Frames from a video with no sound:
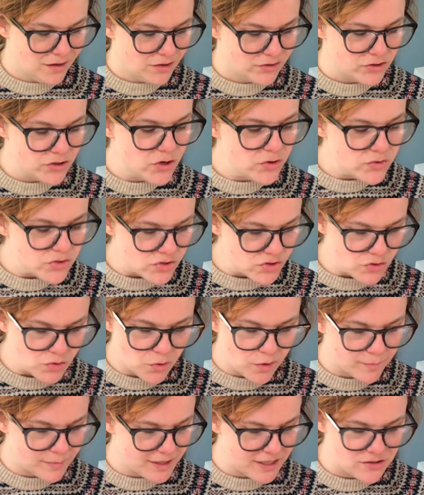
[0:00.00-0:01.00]
No
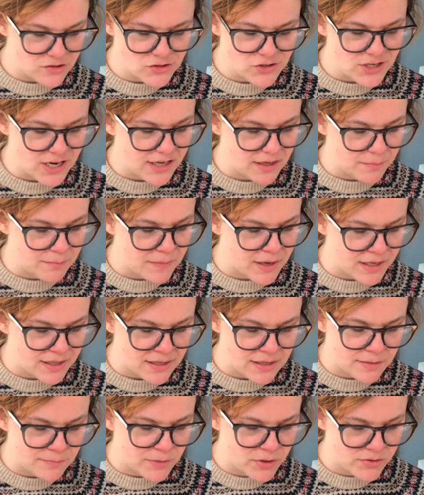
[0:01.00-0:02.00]
storm can shake my
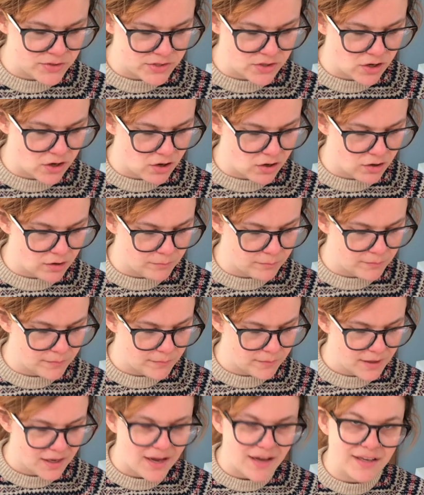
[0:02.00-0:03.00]
inmost calm.
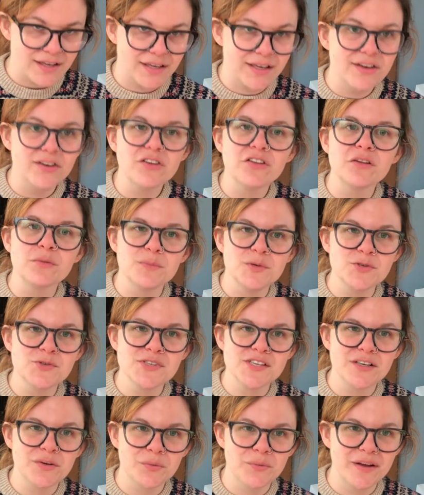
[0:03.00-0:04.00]
I hear the
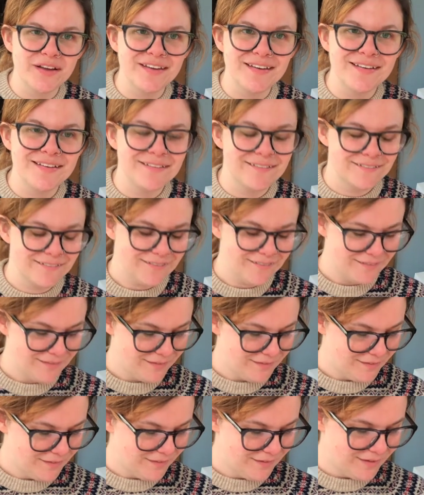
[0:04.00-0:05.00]
music ringing.
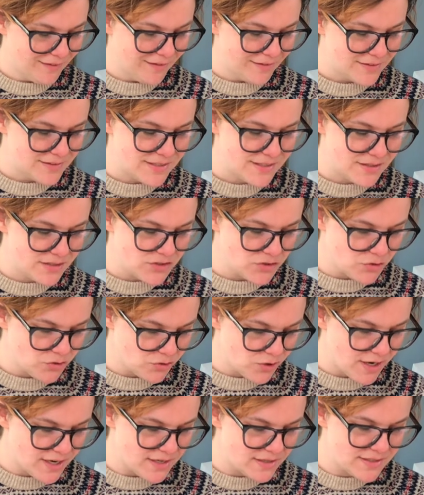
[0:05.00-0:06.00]
Since
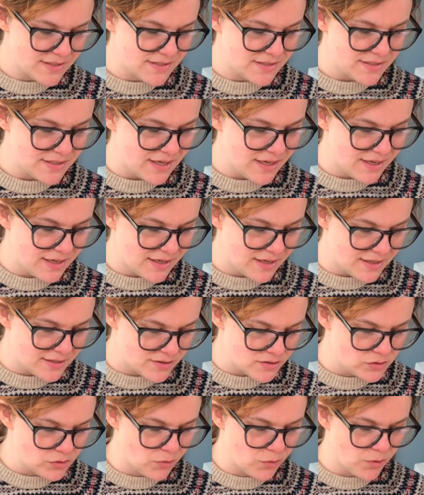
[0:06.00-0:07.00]
Christ
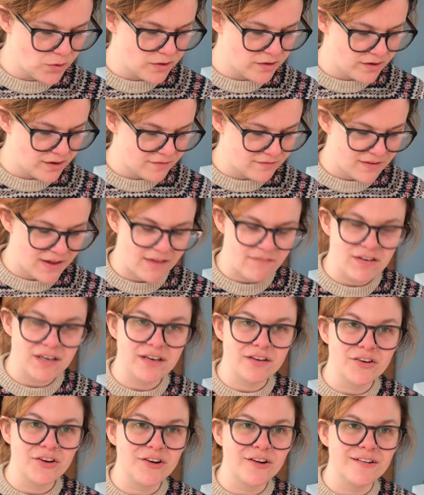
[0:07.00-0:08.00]
is Lord of heaven
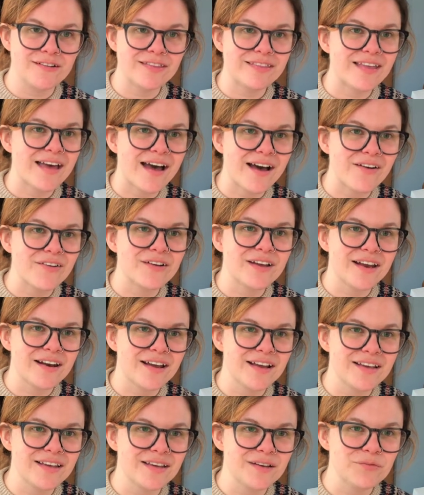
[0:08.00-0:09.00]
and earth, how can I
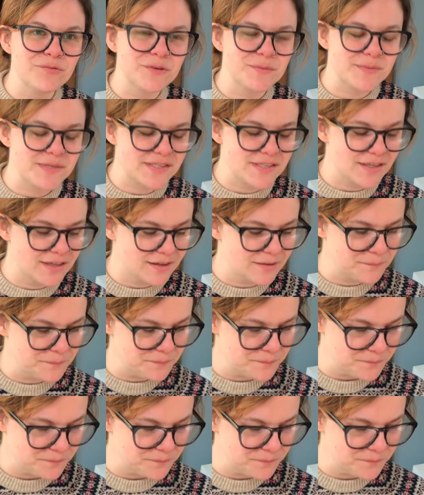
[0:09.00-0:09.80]
keep from singing?